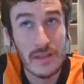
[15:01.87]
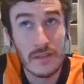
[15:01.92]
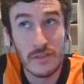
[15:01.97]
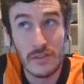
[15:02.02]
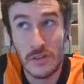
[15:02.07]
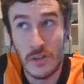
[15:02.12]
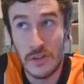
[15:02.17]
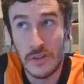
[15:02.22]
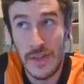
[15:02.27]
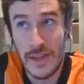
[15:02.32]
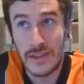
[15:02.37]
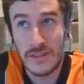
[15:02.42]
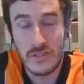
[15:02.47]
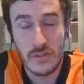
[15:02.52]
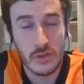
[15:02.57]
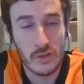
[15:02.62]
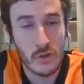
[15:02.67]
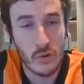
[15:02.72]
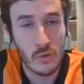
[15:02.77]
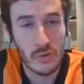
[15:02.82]
that
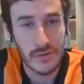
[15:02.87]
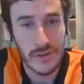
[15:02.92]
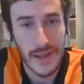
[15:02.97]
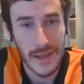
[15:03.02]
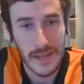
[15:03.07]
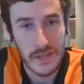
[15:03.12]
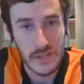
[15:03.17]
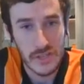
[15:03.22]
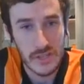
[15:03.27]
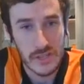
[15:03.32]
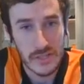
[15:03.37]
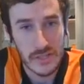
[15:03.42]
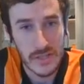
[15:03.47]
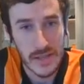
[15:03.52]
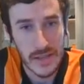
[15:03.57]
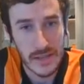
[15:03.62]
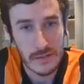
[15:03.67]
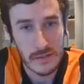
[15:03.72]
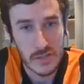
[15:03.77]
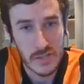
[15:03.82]
sort of coordination
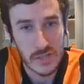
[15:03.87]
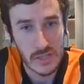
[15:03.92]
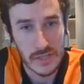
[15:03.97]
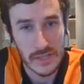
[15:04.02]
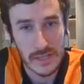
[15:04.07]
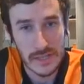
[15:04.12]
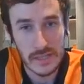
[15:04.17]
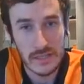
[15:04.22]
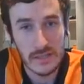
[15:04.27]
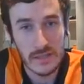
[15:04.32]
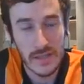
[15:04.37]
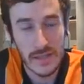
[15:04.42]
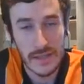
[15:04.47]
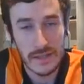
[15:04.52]
and agility